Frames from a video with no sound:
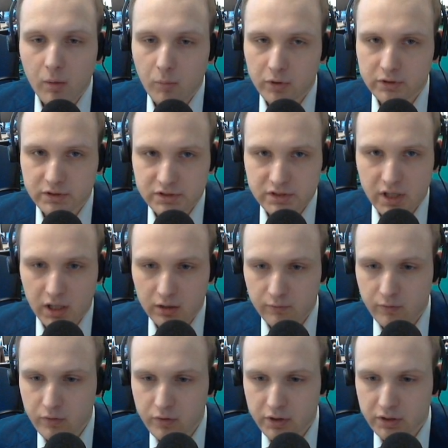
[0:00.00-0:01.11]
but it's kind of
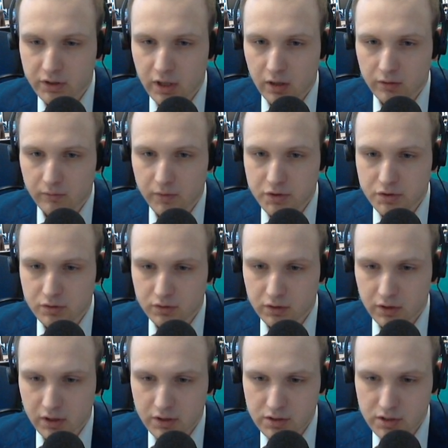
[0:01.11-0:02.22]
going down eventually.
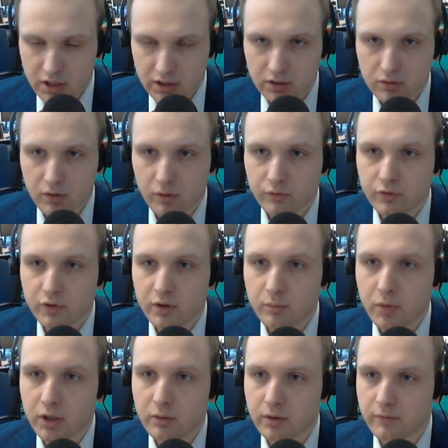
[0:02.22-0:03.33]
A channel goes here.
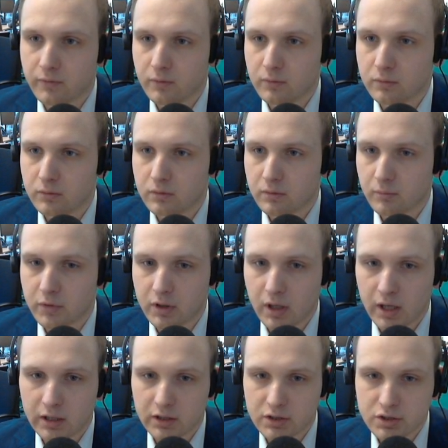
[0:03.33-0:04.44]
By the way, if you would be
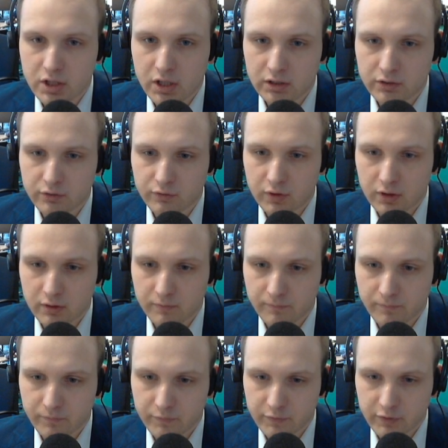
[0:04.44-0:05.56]
adding channels here,
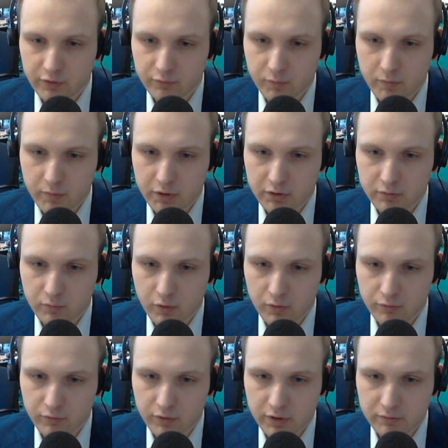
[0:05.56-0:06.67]
this momentum
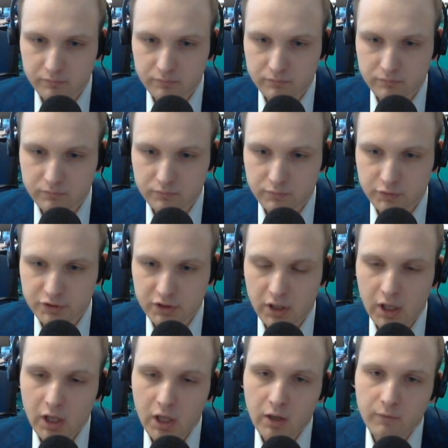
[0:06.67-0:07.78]
goes here. See,
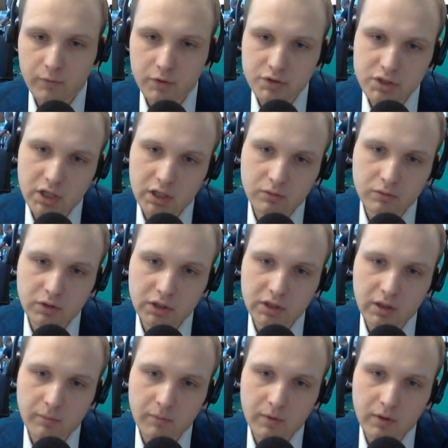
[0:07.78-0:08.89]
for a channel you need
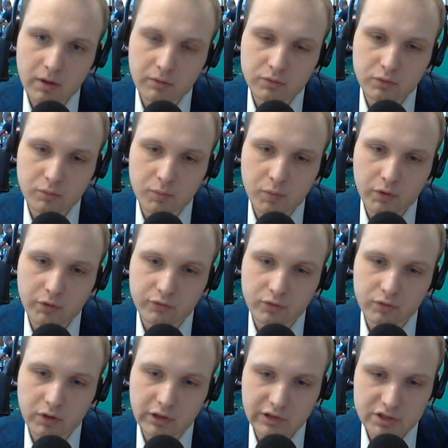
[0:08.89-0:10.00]
around 2 points on
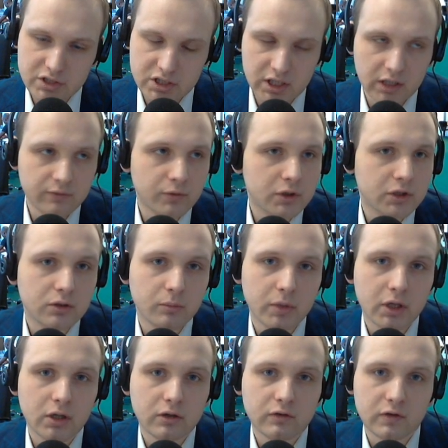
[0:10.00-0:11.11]
each side for it to be
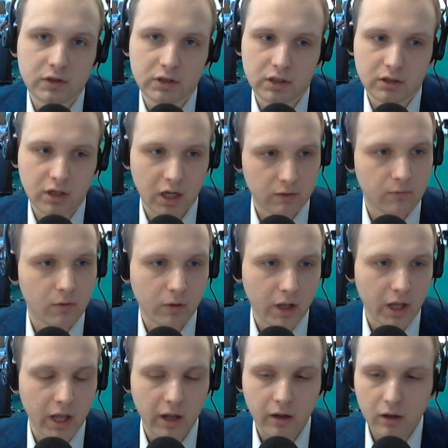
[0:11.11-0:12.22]
considered kind of
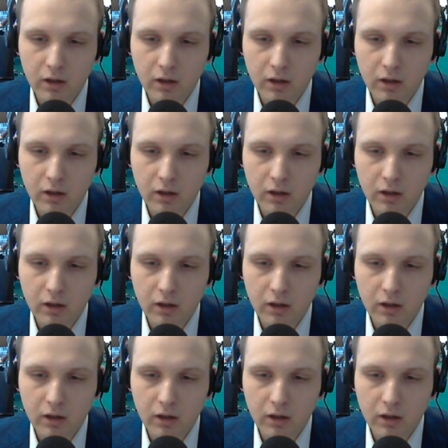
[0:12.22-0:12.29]
okay.